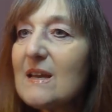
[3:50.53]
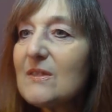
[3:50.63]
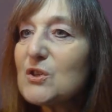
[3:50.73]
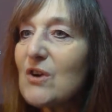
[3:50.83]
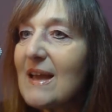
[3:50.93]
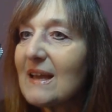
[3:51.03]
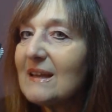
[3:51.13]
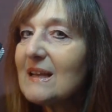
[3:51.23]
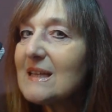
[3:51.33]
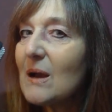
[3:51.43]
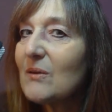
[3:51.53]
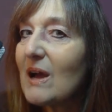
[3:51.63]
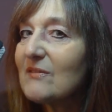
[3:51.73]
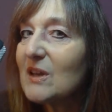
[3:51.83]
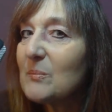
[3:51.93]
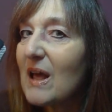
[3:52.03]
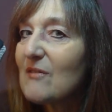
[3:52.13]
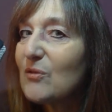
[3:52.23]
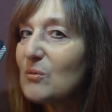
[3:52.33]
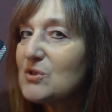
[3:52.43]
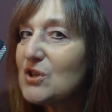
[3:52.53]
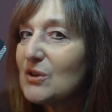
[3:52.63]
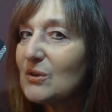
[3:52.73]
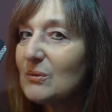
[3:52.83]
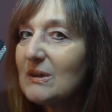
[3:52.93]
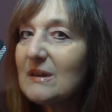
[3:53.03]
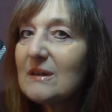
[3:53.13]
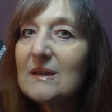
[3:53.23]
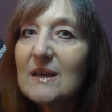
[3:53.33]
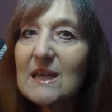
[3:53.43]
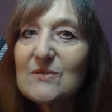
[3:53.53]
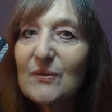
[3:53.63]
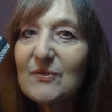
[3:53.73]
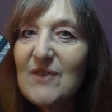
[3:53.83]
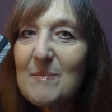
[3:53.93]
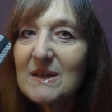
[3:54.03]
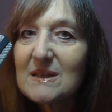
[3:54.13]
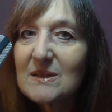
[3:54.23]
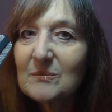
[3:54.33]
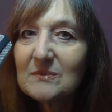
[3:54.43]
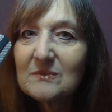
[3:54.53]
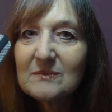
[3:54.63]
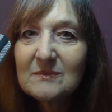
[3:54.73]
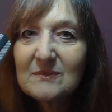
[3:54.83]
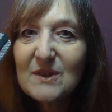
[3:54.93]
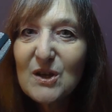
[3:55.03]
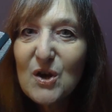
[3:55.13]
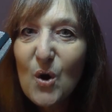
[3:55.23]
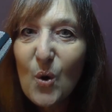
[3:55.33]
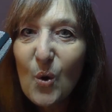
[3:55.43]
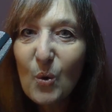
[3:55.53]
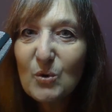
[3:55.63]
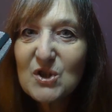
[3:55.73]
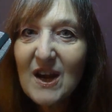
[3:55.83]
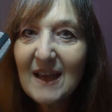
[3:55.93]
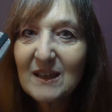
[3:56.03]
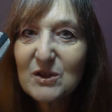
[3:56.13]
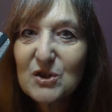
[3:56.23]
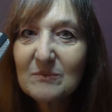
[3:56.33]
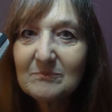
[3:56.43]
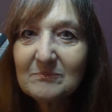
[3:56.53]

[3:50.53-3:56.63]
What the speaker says: The train, now arriving at platform two, is for feminism. All change.